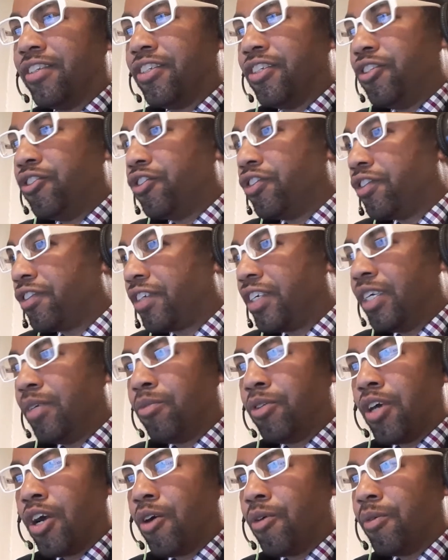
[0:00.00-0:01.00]
and you just keep
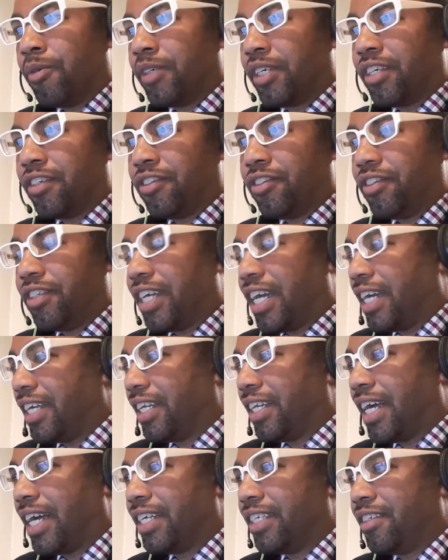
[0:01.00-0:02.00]
going because you got a
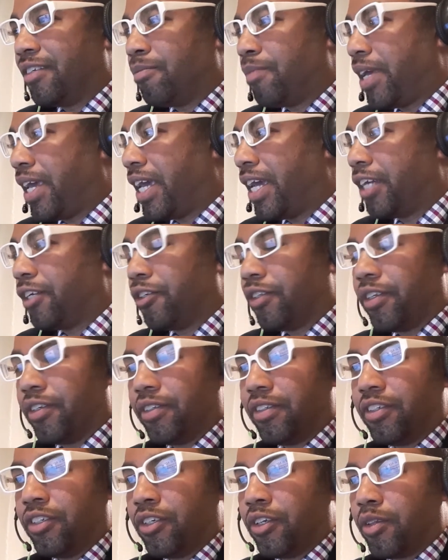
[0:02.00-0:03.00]
lot of demand, or
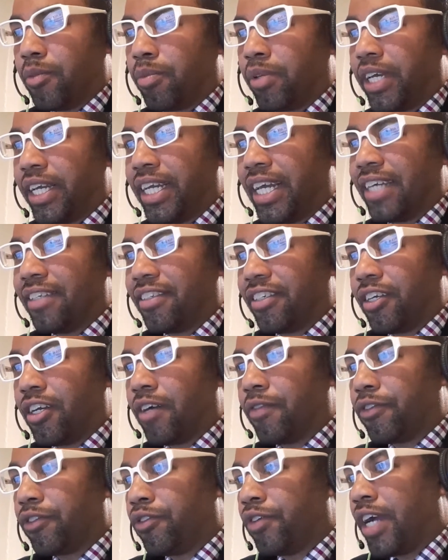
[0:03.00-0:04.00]
the plane has to get
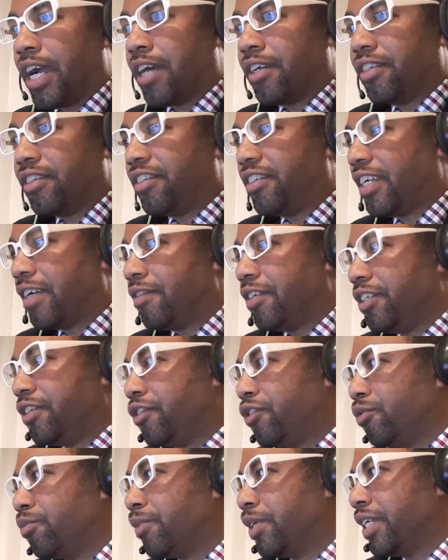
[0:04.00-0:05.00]
off the ground in
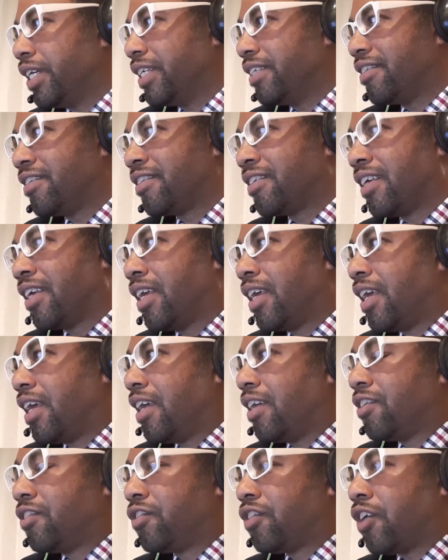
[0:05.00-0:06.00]
72 minutes.
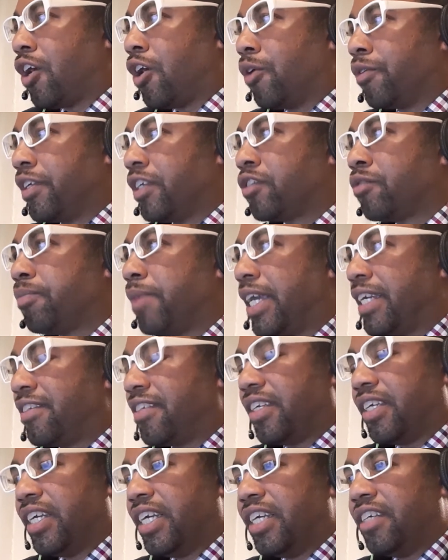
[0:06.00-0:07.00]
So this makes
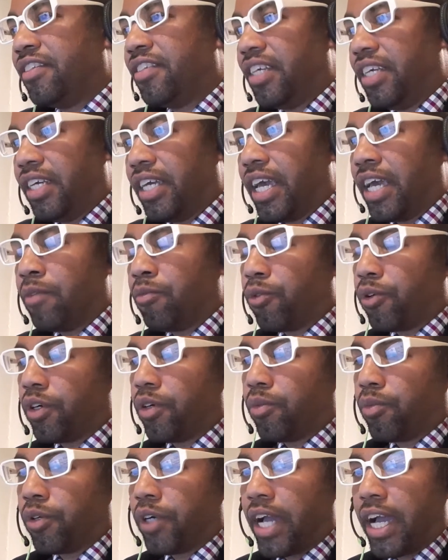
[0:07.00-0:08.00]
it easy, and
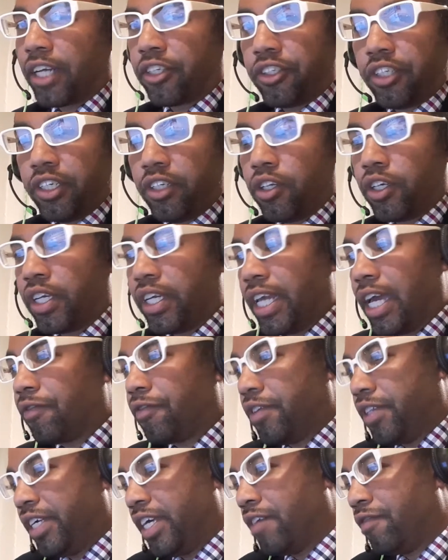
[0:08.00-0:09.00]
we're actually looking at,
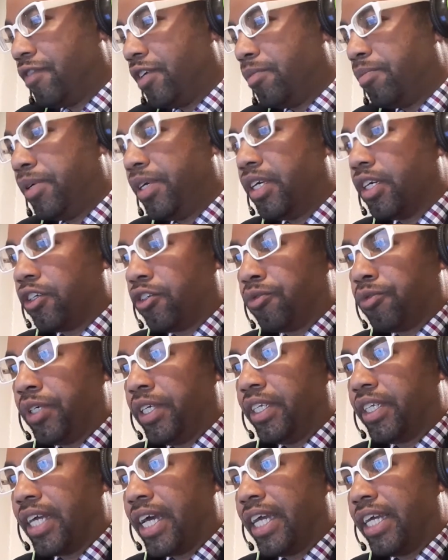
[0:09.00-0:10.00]
for the MVP, a
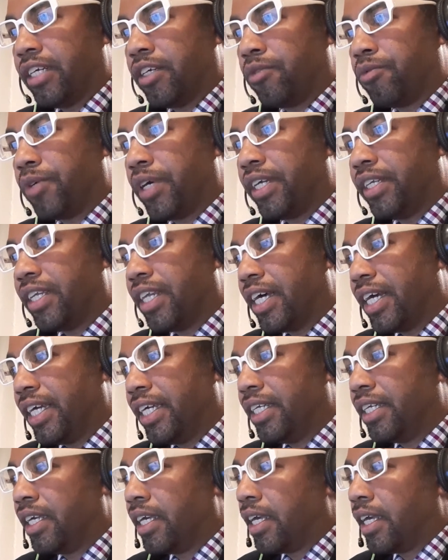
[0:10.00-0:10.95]
green light and a red light,